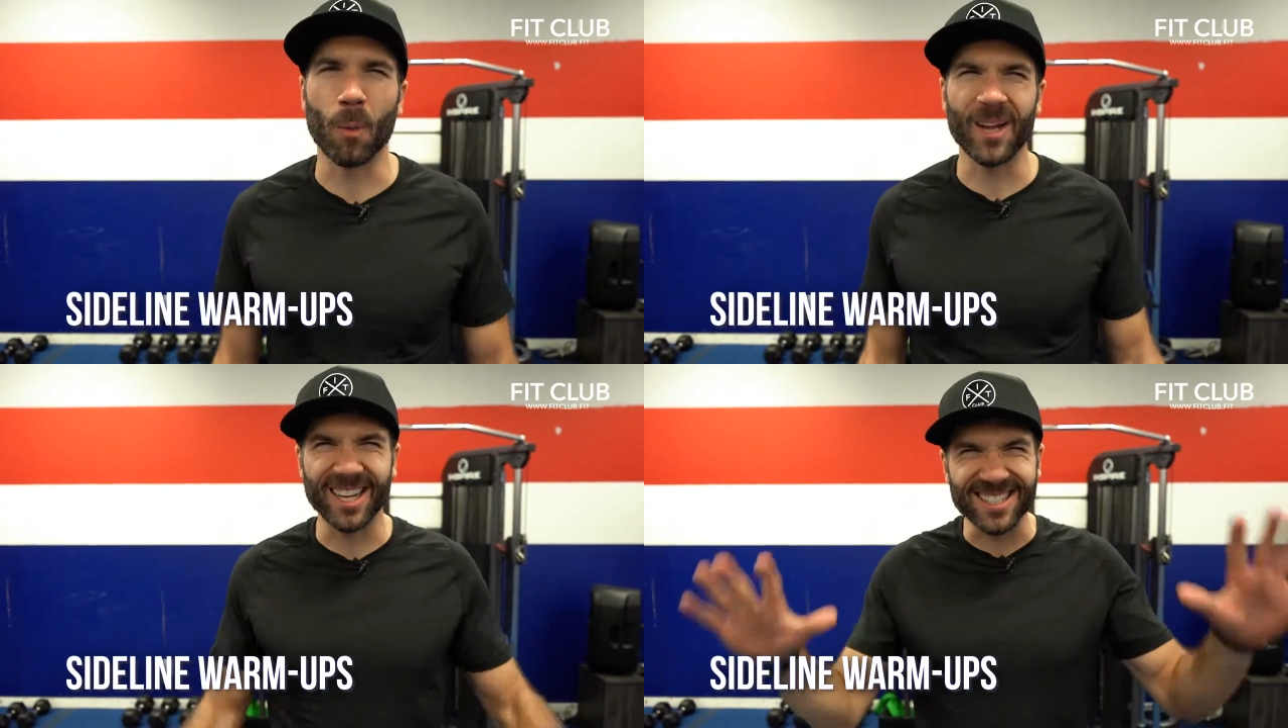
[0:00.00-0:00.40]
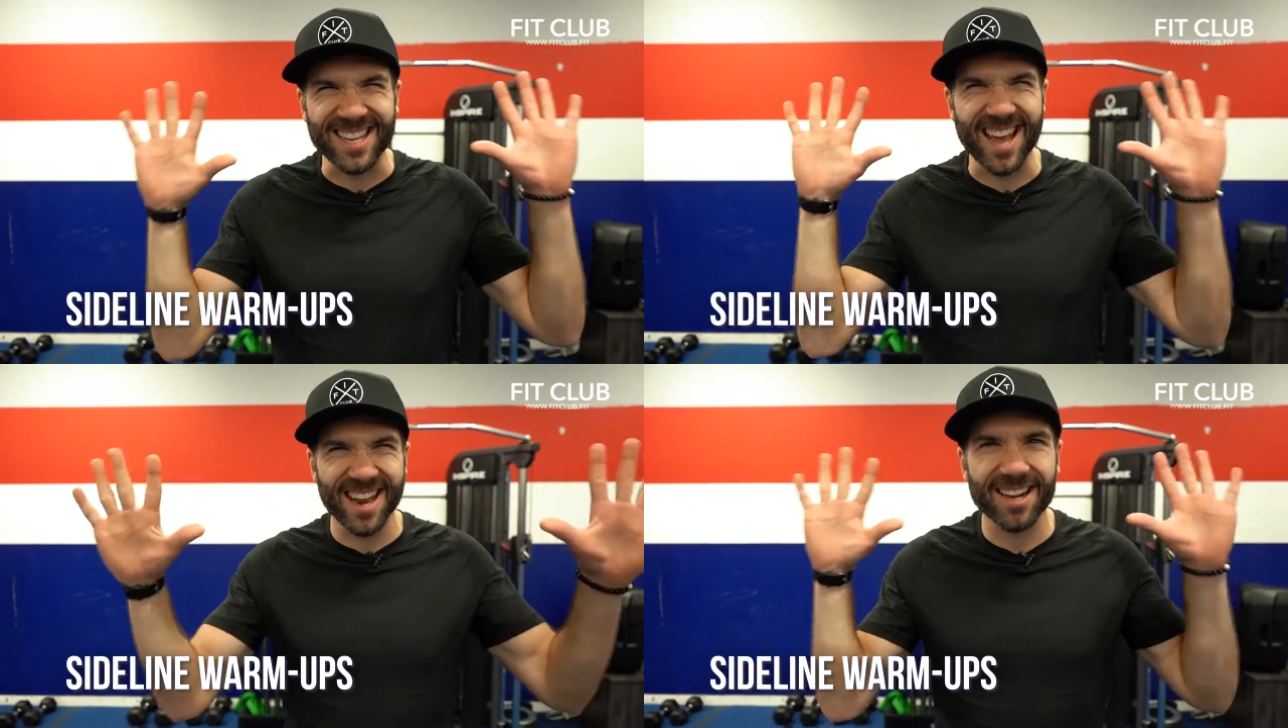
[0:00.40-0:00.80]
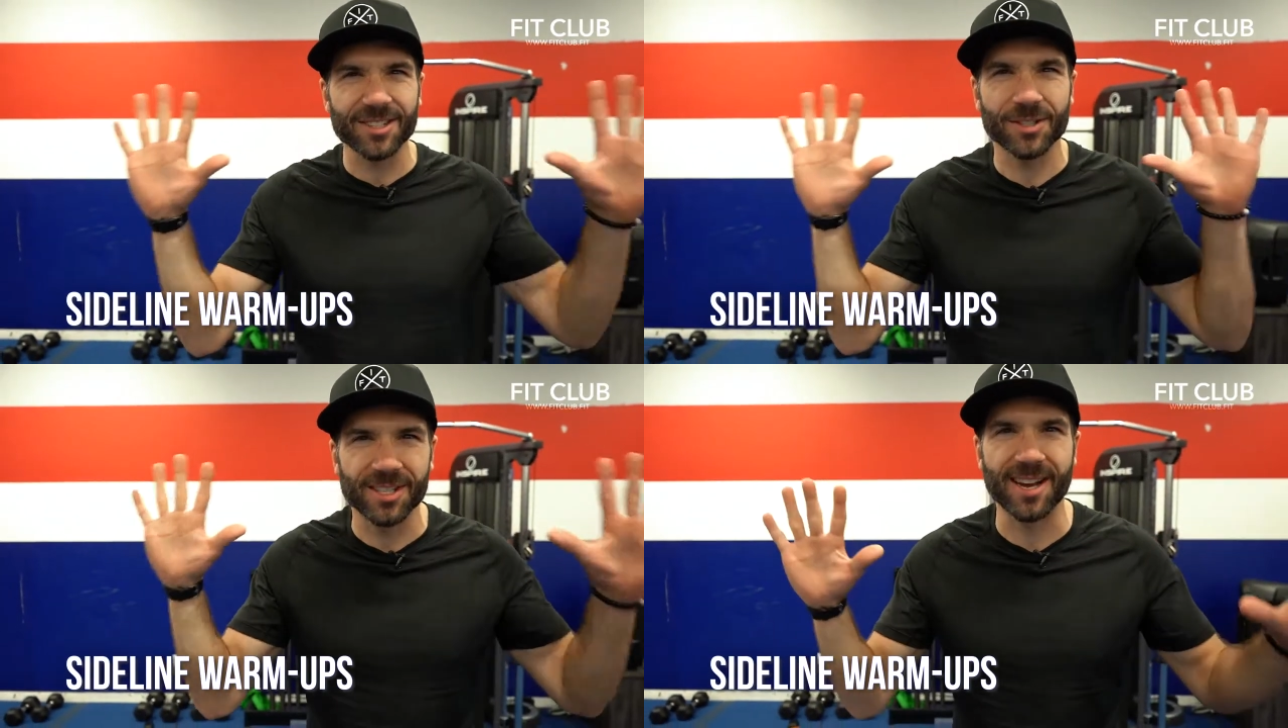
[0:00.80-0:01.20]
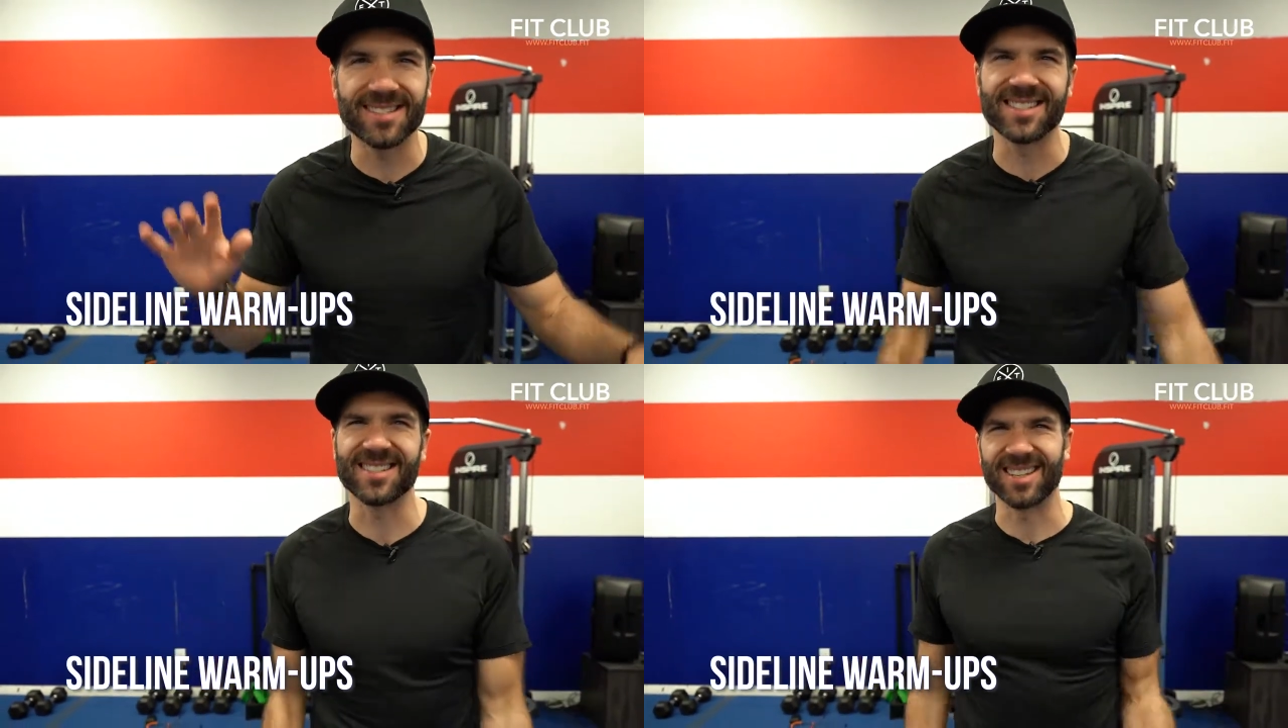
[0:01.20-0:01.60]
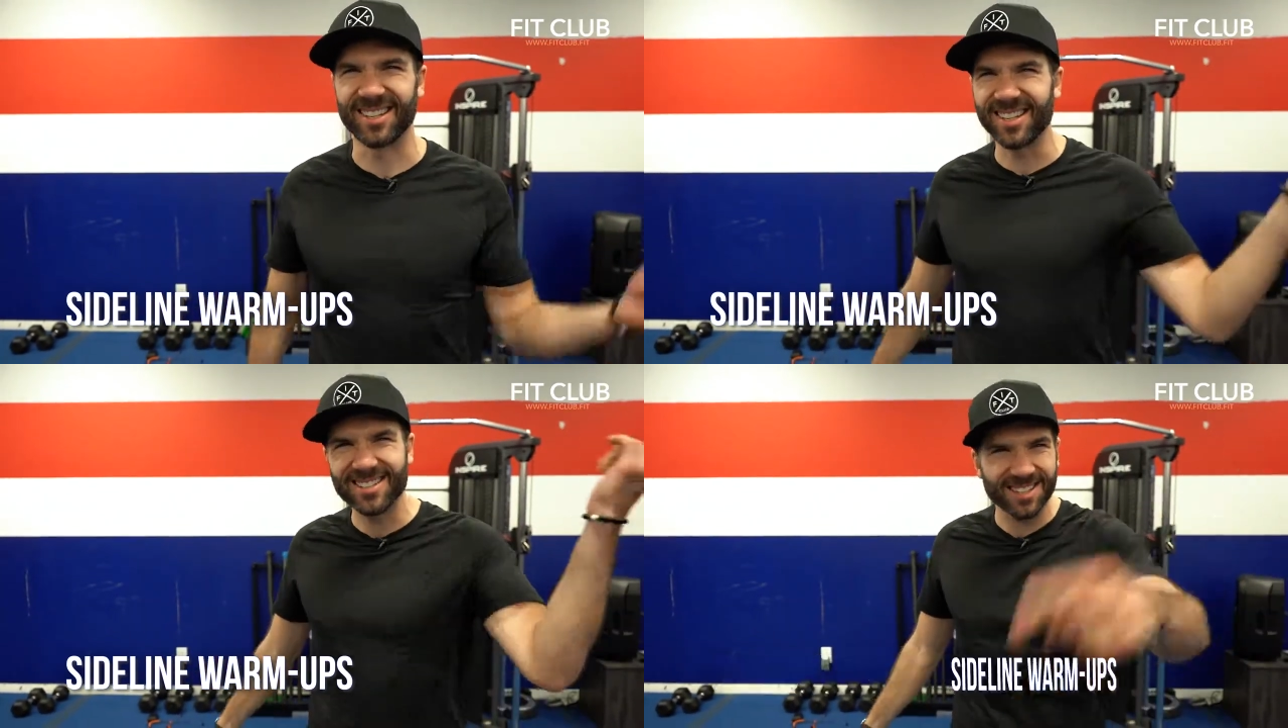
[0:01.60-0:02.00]
We got 10 exercises.
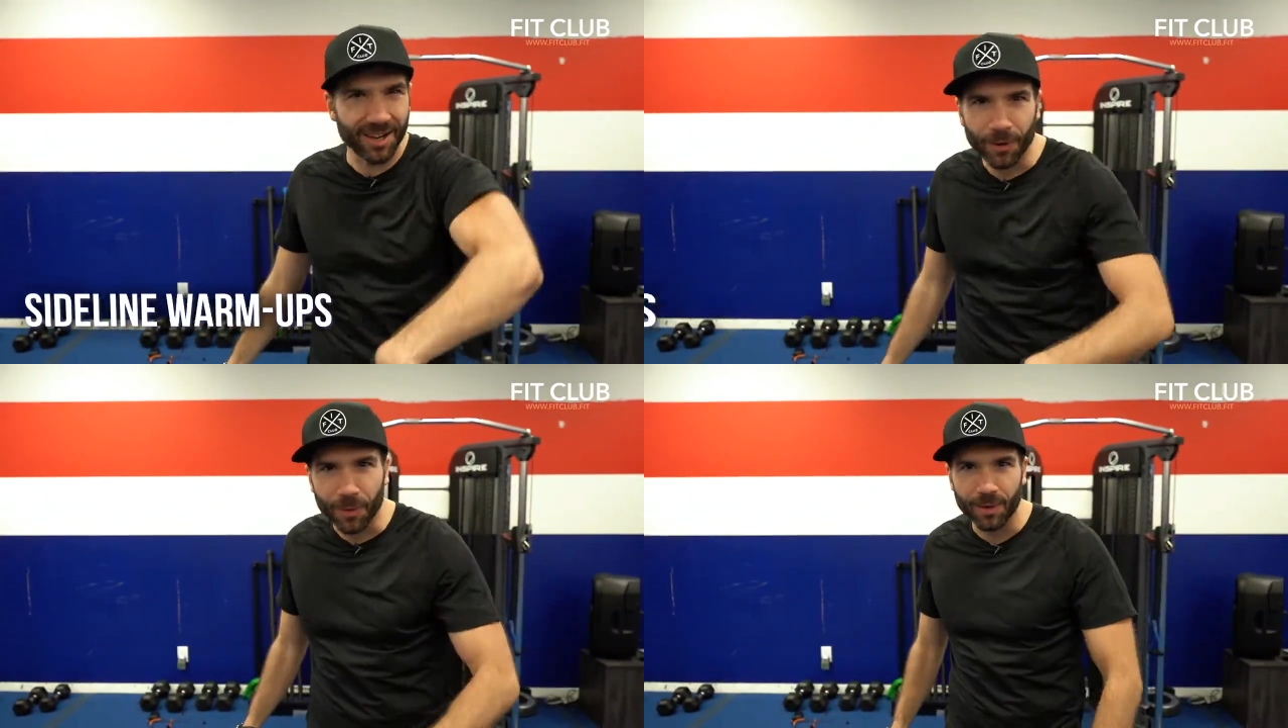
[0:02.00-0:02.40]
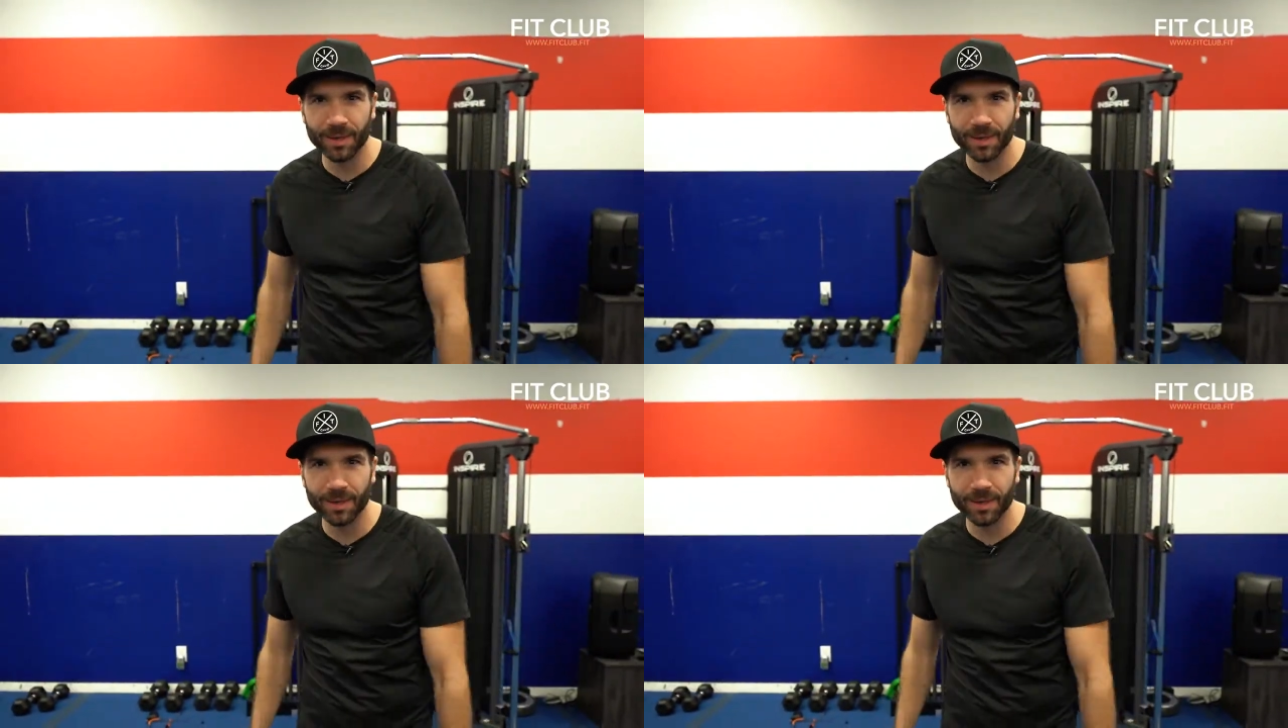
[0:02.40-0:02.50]
Let's go.